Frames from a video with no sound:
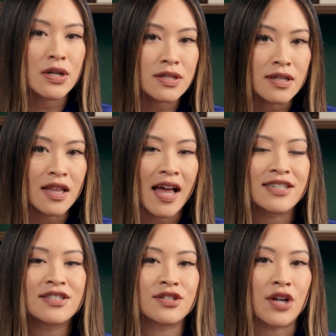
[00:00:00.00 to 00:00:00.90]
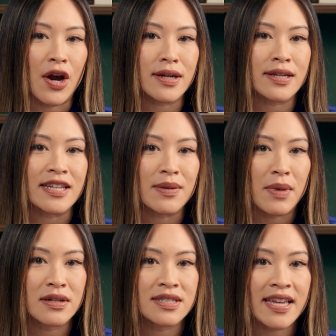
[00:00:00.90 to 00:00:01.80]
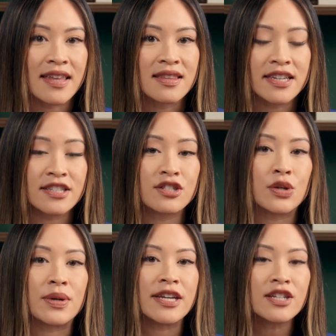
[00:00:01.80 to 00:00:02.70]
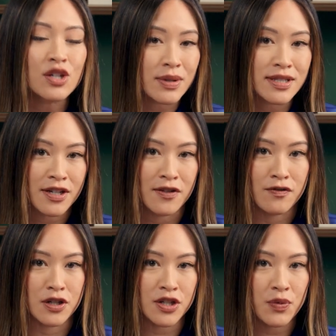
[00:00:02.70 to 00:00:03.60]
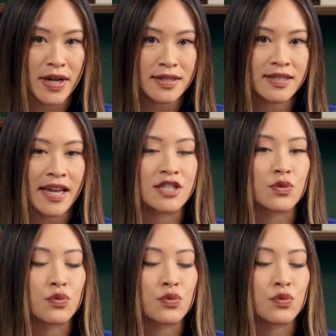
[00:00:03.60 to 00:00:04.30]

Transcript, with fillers: Personalized, targeted emails can lead to increased conversion rates and